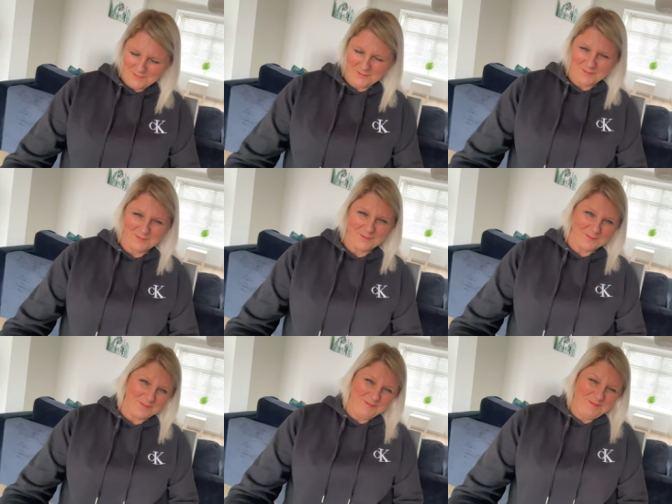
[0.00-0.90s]
it,
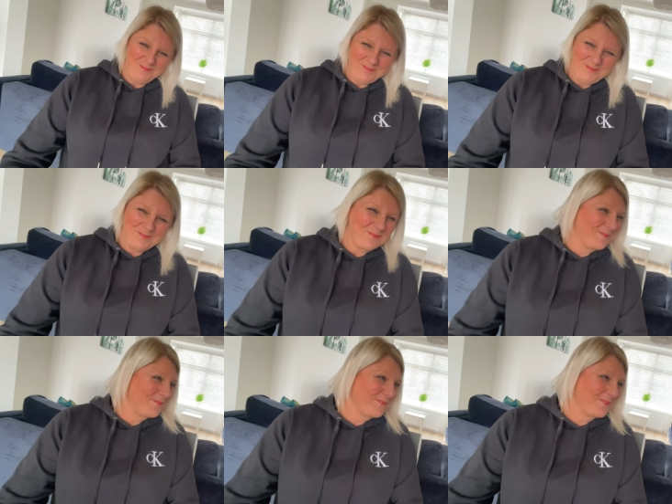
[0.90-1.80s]
and go like,
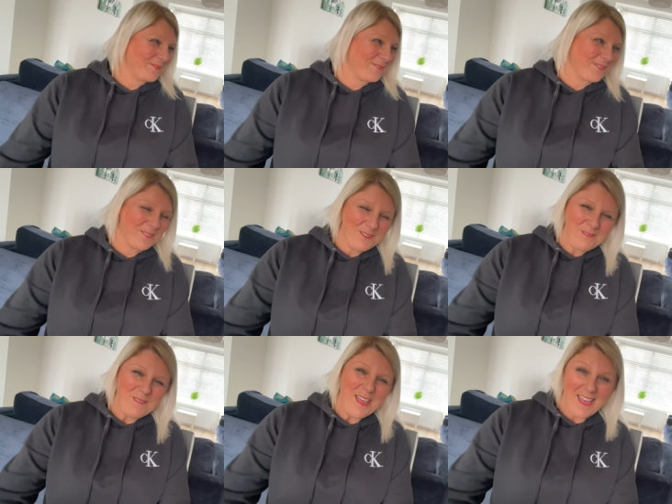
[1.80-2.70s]
"Whoa!"
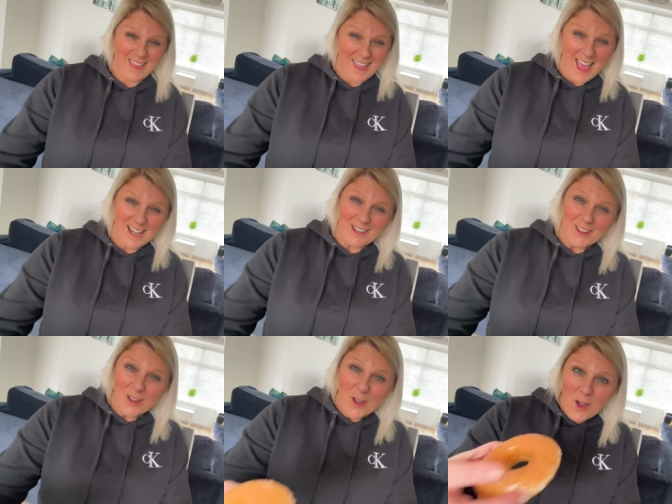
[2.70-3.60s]
Again.
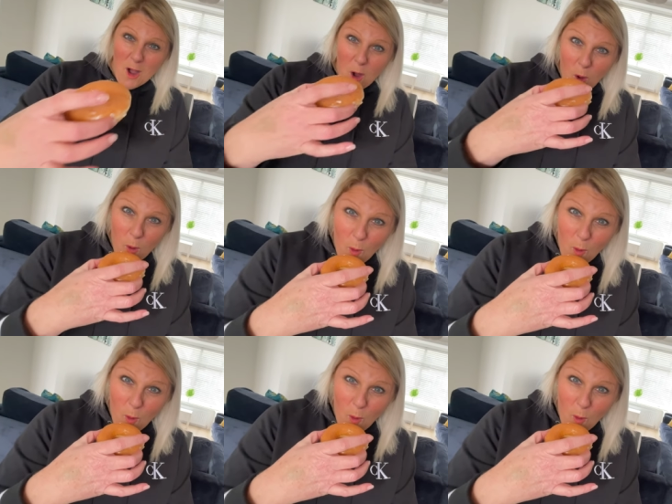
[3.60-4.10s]
Yeah, like you did last